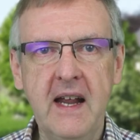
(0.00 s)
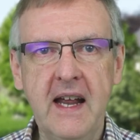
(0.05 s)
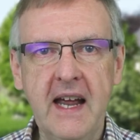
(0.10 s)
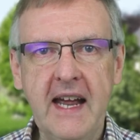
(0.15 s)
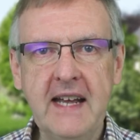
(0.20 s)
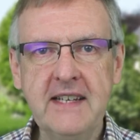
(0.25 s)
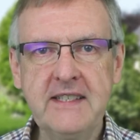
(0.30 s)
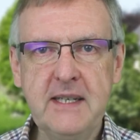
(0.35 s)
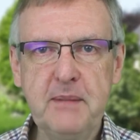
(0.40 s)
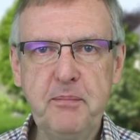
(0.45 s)

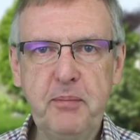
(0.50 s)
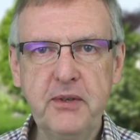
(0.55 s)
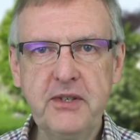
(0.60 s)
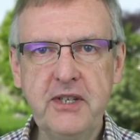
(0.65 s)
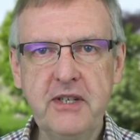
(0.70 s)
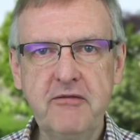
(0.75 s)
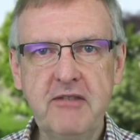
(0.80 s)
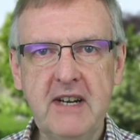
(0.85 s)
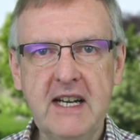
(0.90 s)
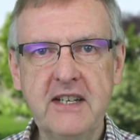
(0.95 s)
and he put
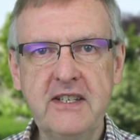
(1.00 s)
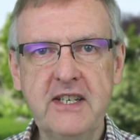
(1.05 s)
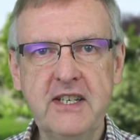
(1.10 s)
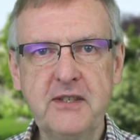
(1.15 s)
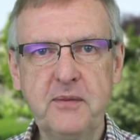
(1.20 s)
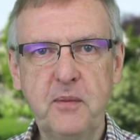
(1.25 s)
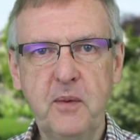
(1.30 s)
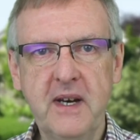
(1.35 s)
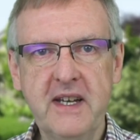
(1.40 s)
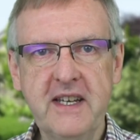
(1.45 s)
it round
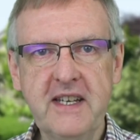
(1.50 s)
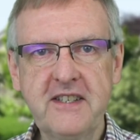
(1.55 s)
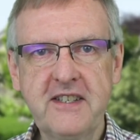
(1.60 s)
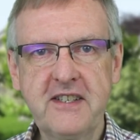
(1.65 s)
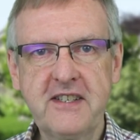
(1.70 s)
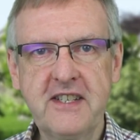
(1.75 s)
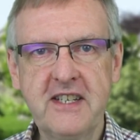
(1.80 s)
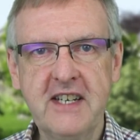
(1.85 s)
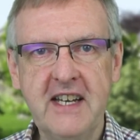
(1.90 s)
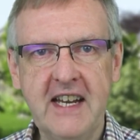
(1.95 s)
his
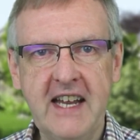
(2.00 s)
waist